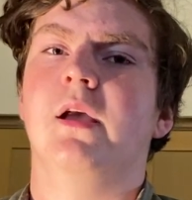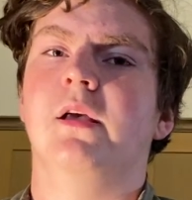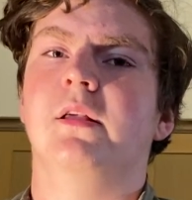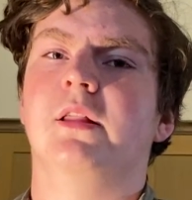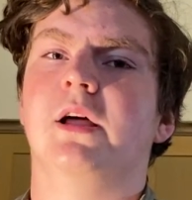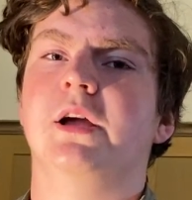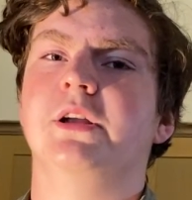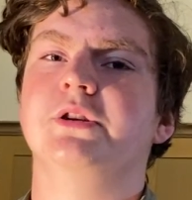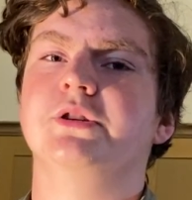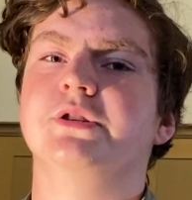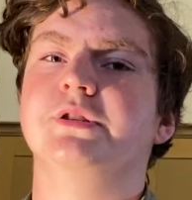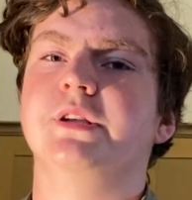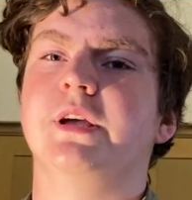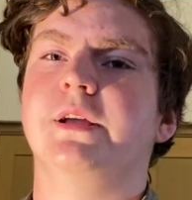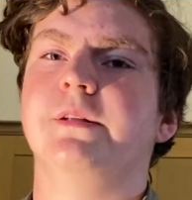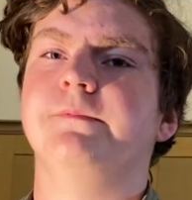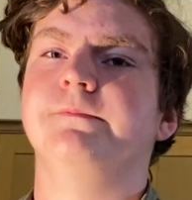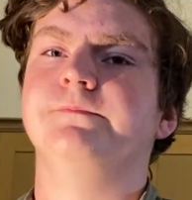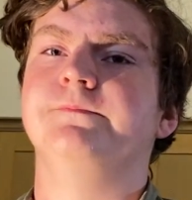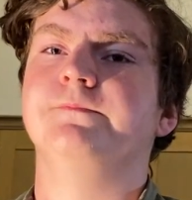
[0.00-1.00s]
Elijah
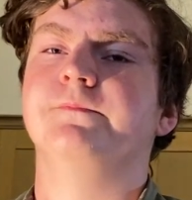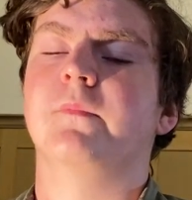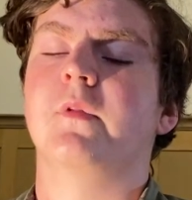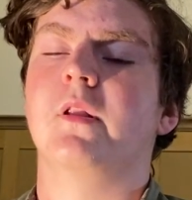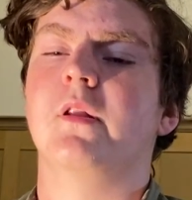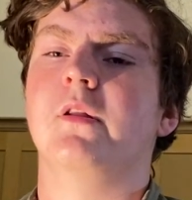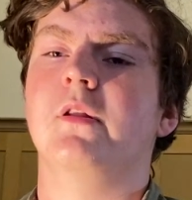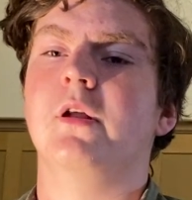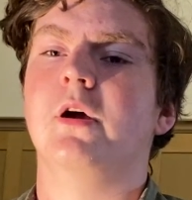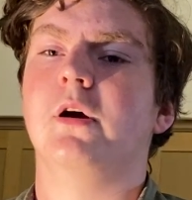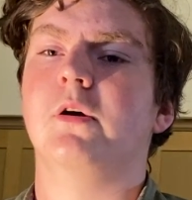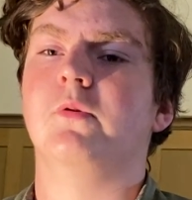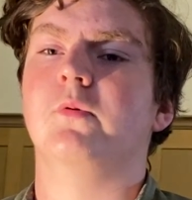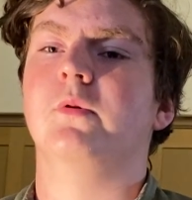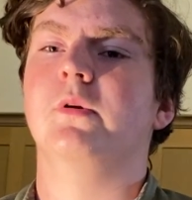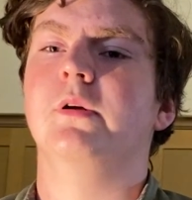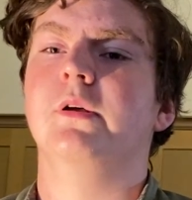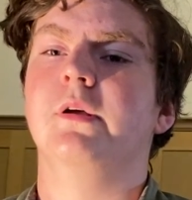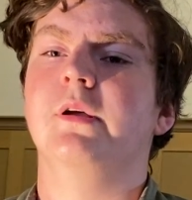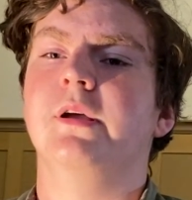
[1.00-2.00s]
said, No,
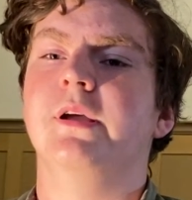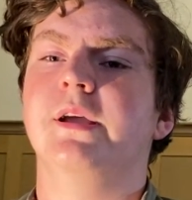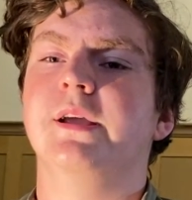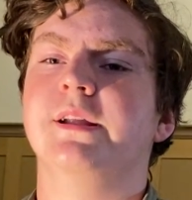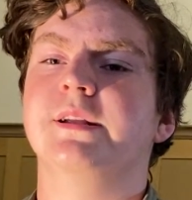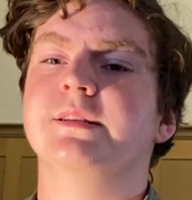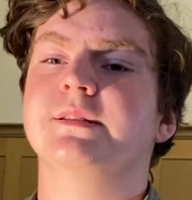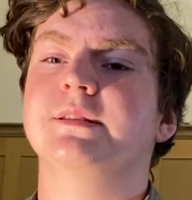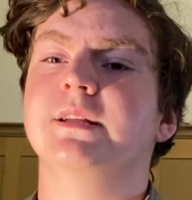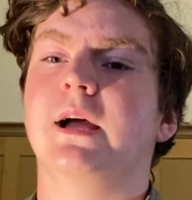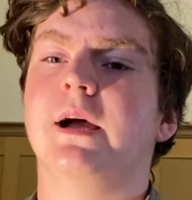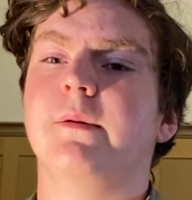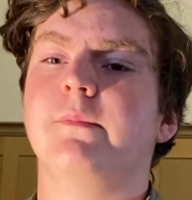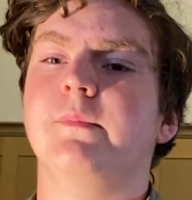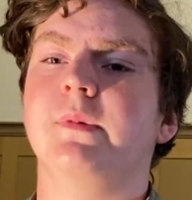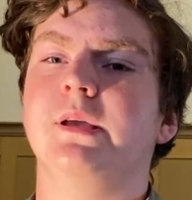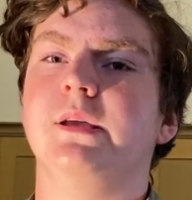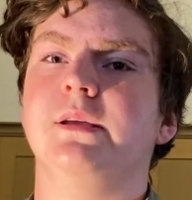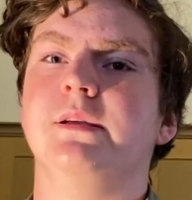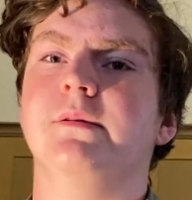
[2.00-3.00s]
it is not
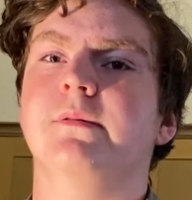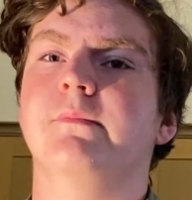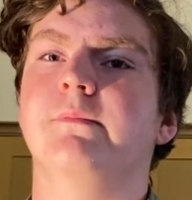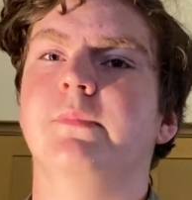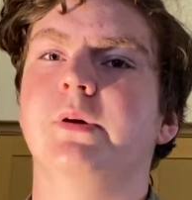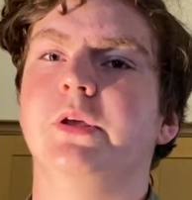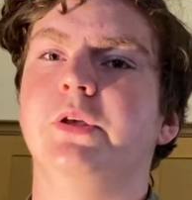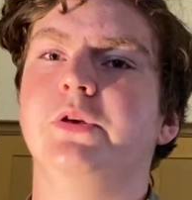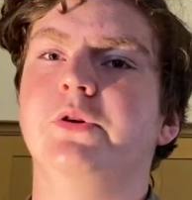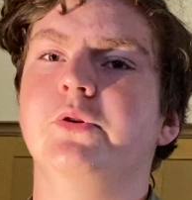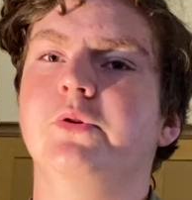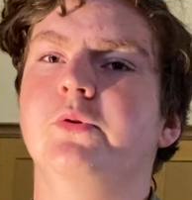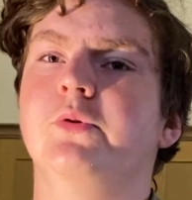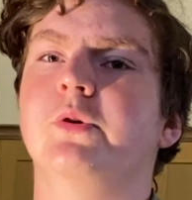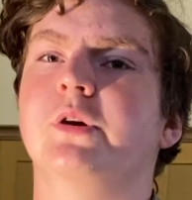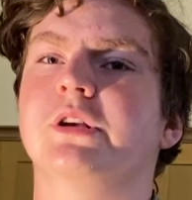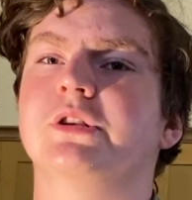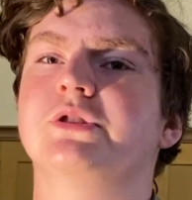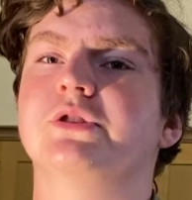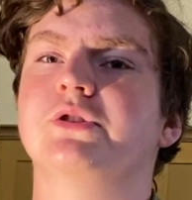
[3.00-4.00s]
me, but you who
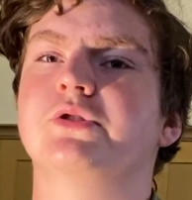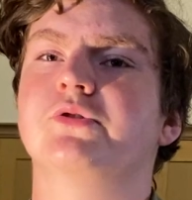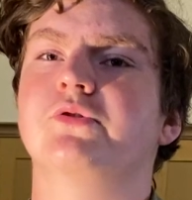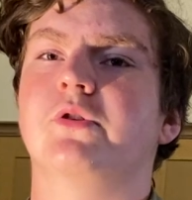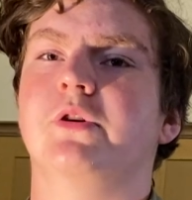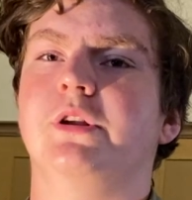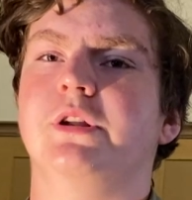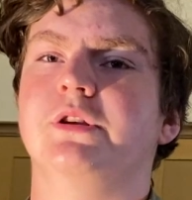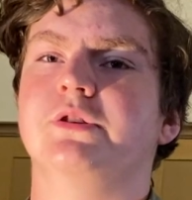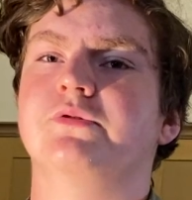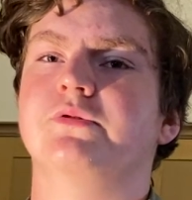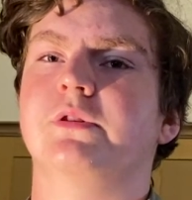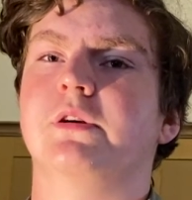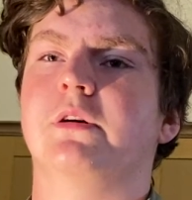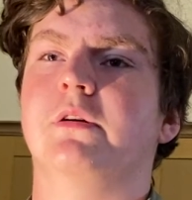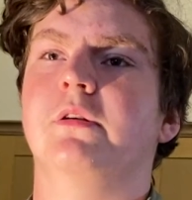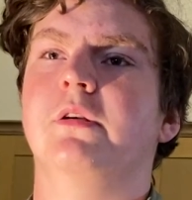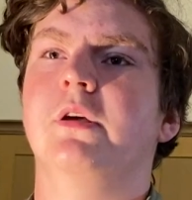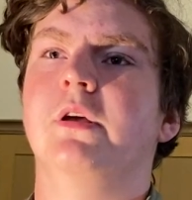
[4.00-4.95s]
has destroyed Israel.